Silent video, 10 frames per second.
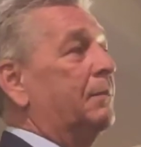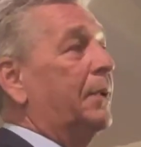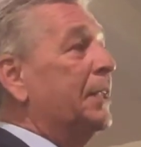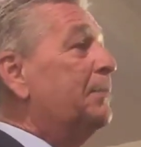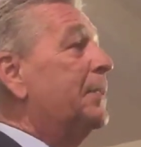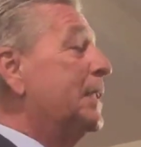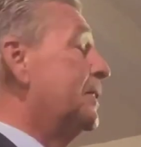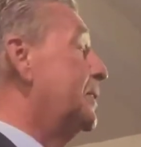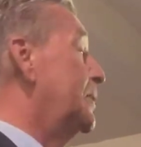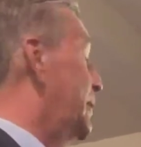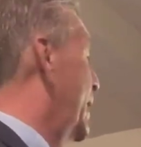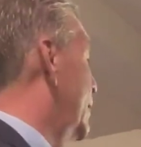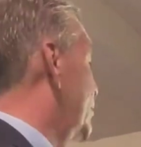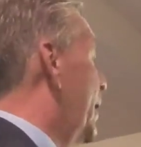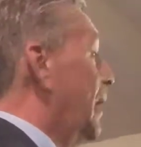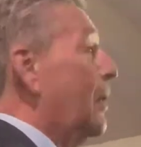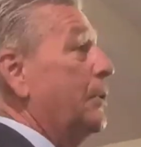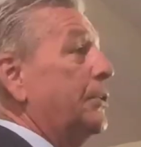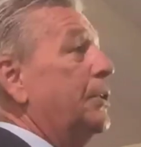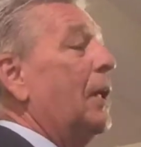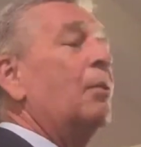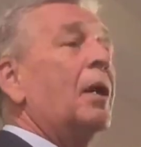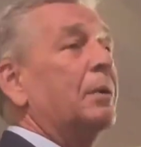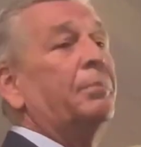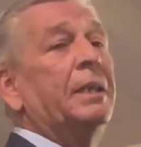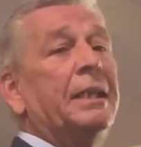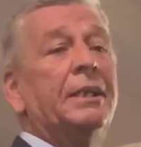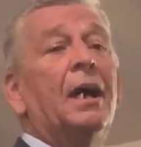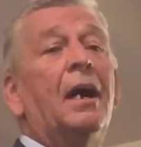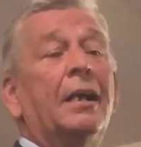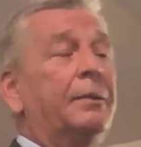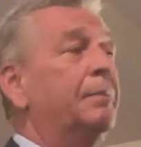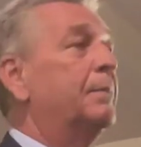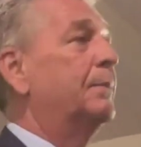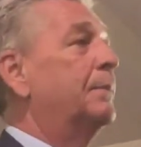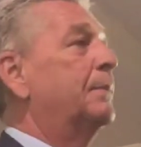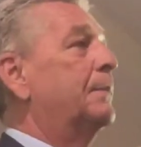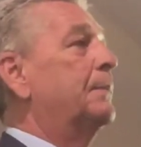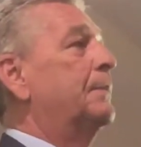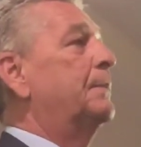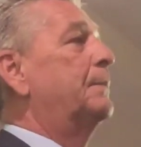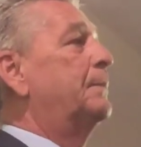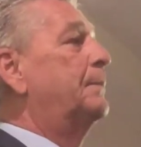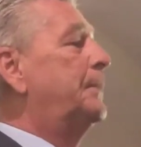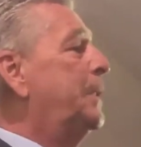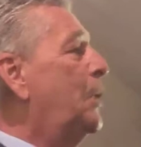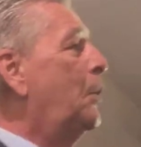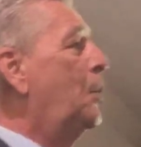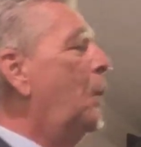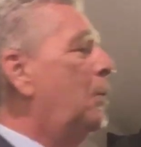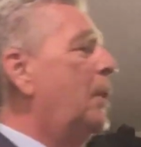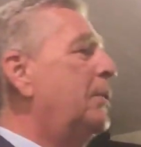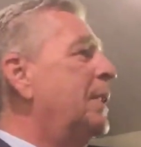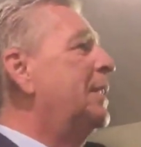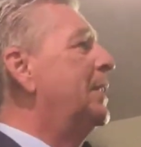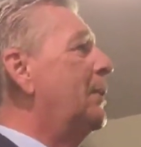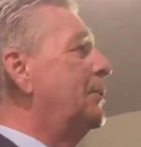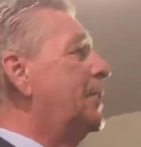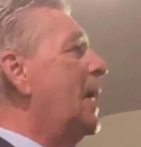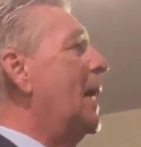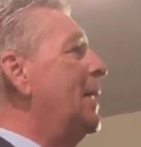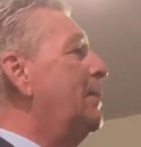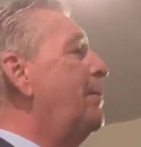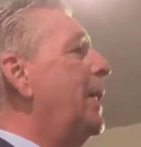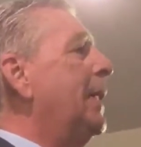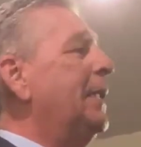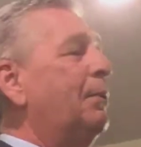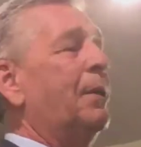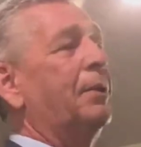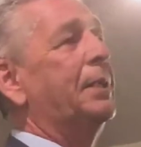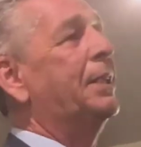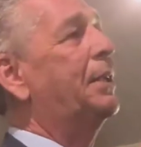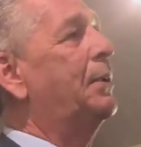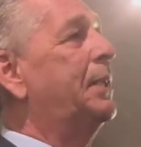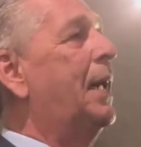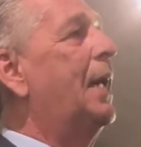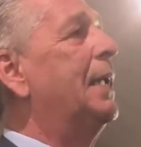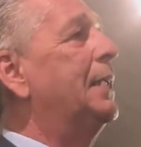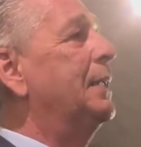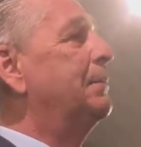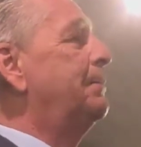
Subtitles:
But it's the desire of my heart to, I want to please God. You know, whether it's in our tithe paying, whether it's in our diet,